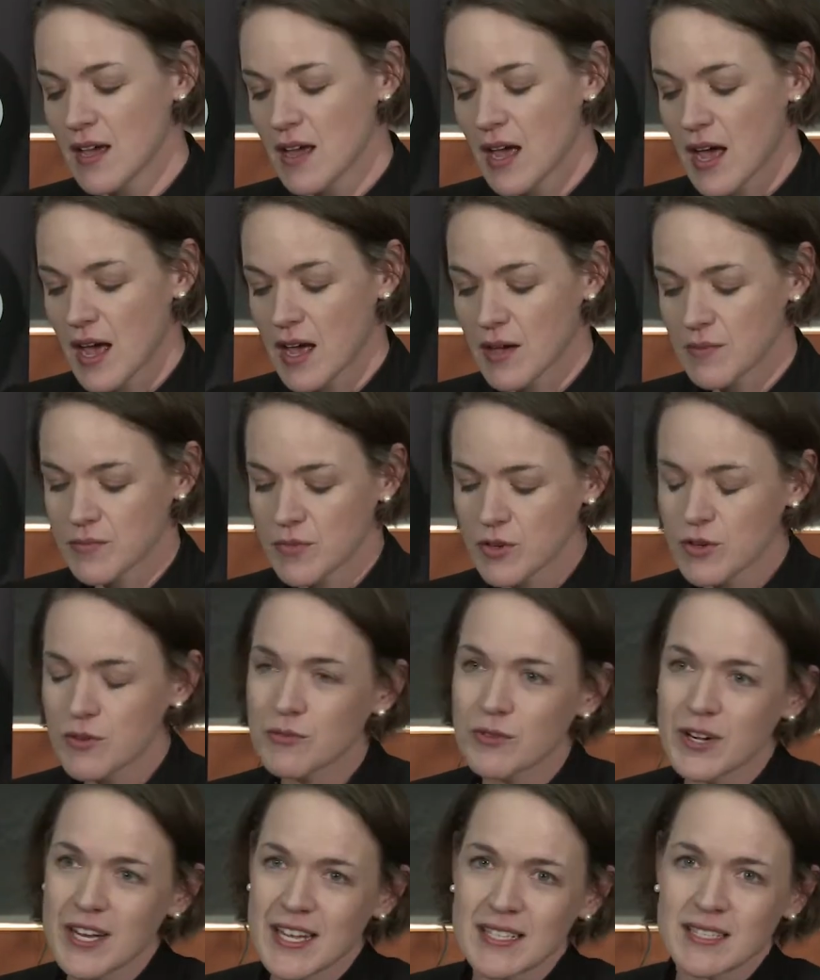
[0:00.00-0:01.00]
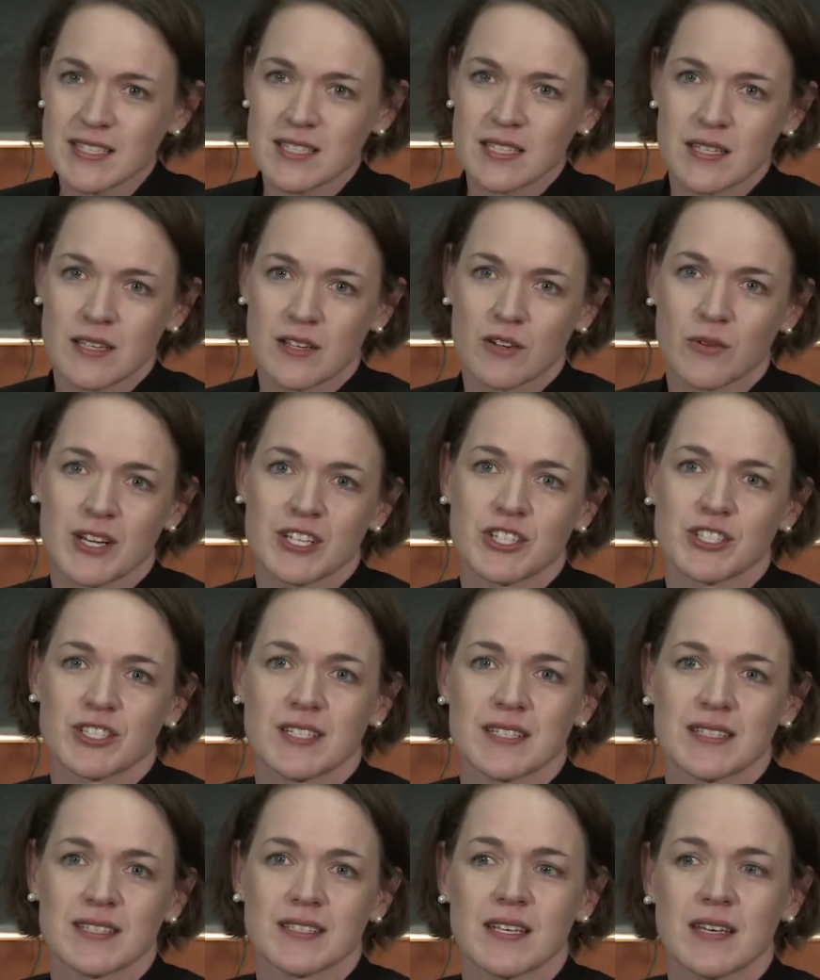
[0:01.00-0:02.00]
um, who've raised
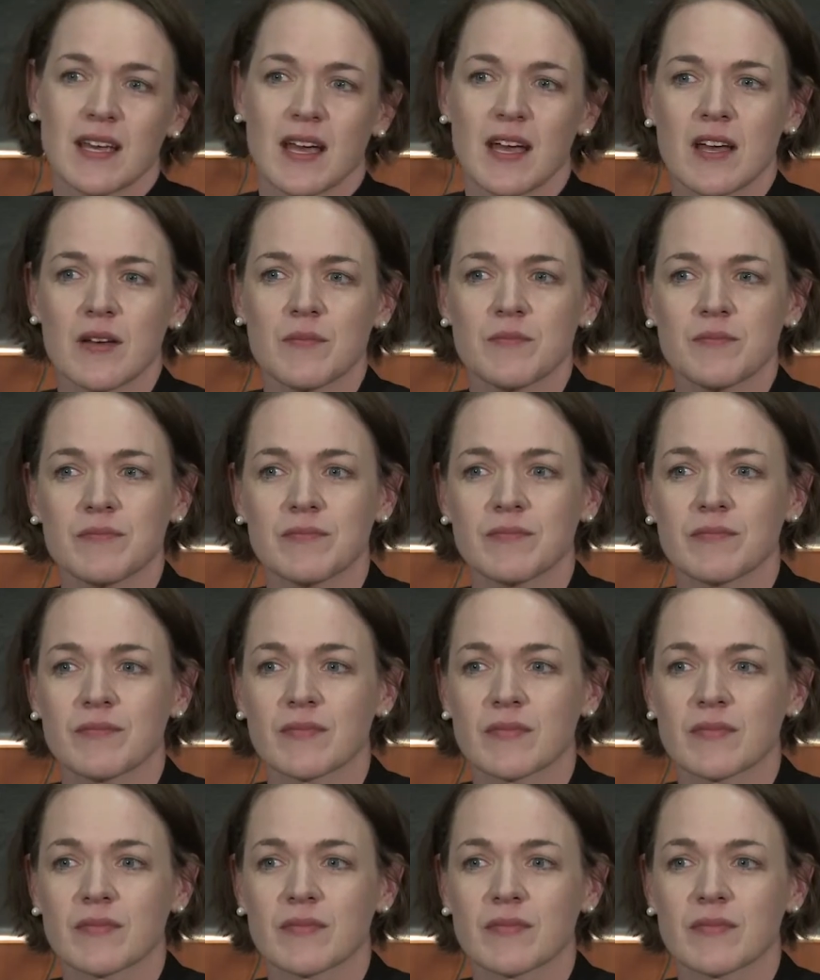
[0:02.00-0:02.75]
questions um,